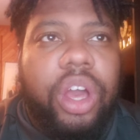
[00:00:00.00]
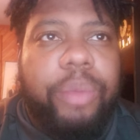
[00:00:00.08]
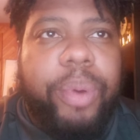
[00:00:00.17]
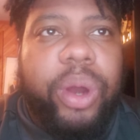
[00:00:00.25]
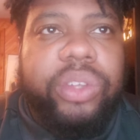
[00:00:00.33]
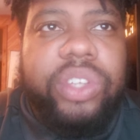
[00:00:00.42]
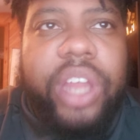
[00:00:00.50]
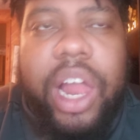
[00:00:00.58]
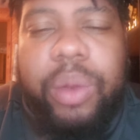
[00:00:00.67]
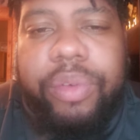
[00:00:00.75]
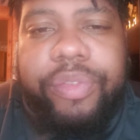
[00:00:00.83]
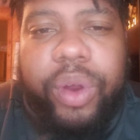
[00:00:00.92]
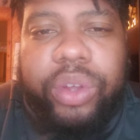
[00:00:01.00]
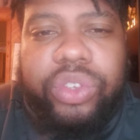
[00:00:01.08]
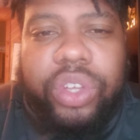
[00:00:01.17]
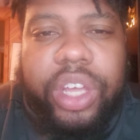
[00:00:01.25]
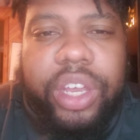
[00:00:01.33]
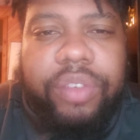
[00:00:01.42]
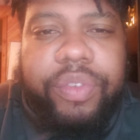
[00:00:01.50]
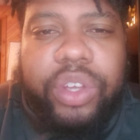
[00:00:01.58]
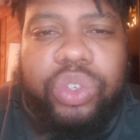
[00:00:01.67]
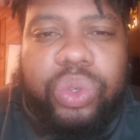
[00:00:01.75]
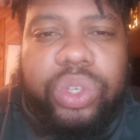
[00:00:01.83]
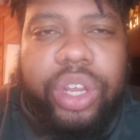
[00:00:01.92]
personality refers to an
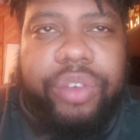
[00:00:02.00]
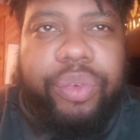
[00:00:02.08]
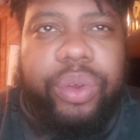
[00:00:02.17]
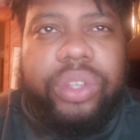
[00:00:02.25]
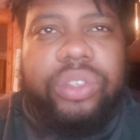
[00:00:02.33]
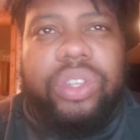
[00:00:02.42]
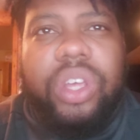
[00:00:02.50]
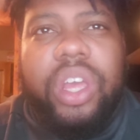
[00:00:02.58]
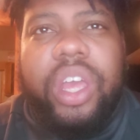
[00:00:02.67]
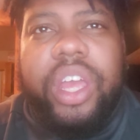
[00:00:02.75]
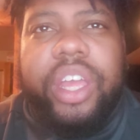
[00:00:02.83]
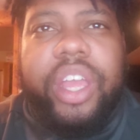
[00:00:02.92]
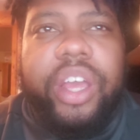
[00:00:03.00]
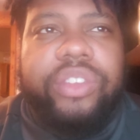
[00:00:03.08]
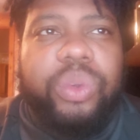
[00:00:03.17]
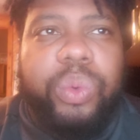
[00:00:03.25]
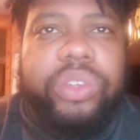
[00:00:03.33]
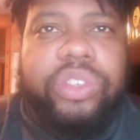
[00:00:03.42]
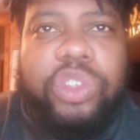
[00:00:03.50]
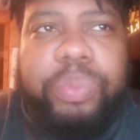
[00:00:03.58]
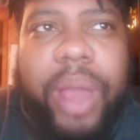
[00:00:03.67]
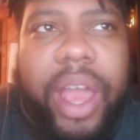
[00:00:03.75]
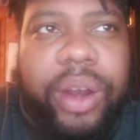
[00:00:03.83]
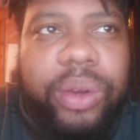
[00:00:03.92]
individual difference in characteristics,
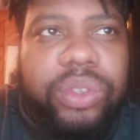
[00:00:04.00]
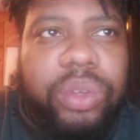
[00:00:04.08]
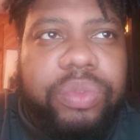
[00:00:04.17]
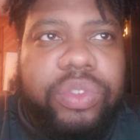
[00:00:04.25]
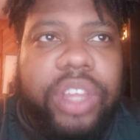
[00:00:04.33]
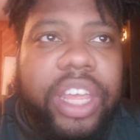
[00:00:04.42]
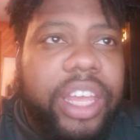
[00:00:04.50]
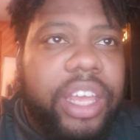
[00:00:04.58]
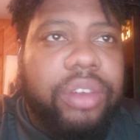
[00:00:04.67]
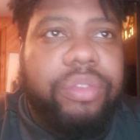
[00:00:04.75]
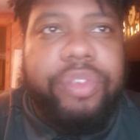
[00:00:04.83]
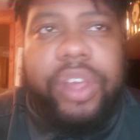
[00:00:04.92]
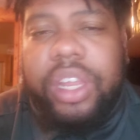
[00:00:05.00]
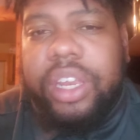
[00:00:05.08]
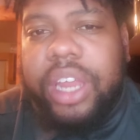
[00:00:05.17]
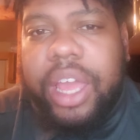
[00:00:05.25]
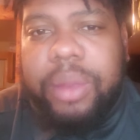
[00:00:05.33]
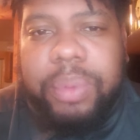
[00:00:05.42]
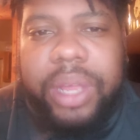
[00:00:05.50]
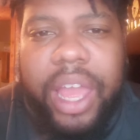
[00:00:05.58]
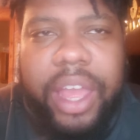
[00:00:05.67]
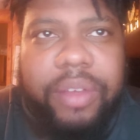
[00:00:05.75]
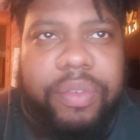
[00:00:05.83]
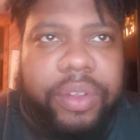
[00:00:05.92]
patterns of thinking, feeling, and
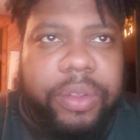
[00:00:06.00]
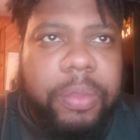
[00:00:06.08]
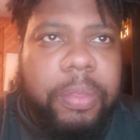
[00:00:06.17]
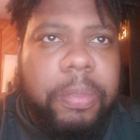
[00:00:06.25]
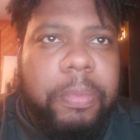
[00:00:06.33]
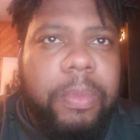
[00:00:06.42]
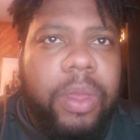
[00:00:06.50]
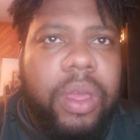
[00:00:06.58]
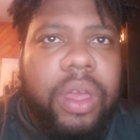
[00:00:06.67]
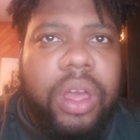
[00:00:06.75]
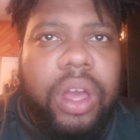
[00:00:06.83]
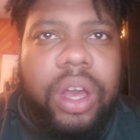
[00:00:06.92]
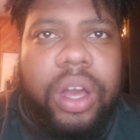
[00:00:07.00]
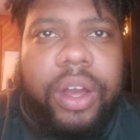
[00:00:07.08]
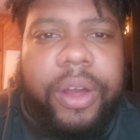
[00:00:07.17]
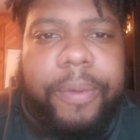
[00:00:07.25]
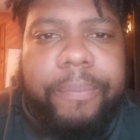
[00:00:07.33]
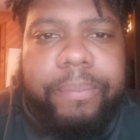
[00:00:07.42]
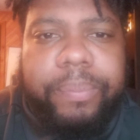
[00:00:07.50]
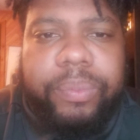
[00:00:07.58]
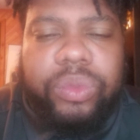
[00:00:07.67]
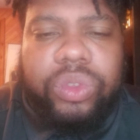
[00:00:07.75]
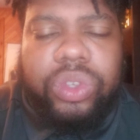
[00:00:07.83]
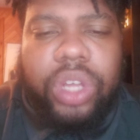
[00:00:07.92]
behaving. Uh,
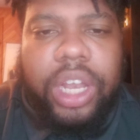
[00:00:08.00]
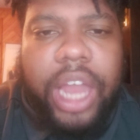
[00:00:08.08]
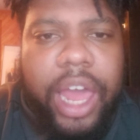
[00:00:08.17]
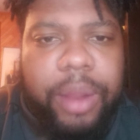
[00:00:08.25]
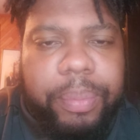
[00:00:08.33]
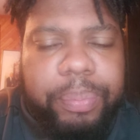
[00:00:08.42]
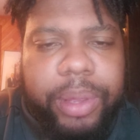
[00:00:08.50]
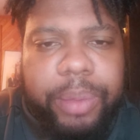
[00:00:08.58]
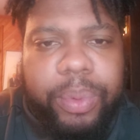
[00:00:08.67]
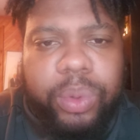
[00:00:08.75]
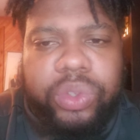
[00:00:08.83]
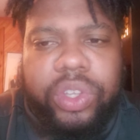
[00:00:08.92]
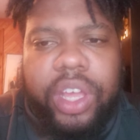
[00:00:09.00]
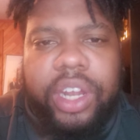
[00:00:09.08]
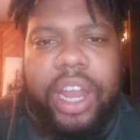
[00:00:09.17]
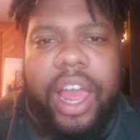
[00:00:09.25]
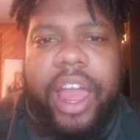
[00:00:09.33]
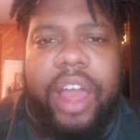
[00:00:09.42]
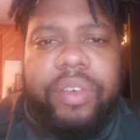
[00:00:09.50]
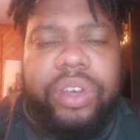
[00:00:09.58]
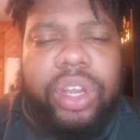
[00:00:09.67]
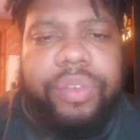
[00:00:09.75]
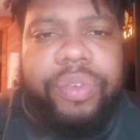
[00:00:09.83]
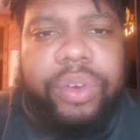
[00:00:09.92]
a lot of people say that I have a
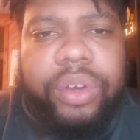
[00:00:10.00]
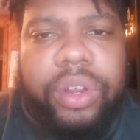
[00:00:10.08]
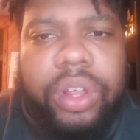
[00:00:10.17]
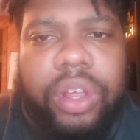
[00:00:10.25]
different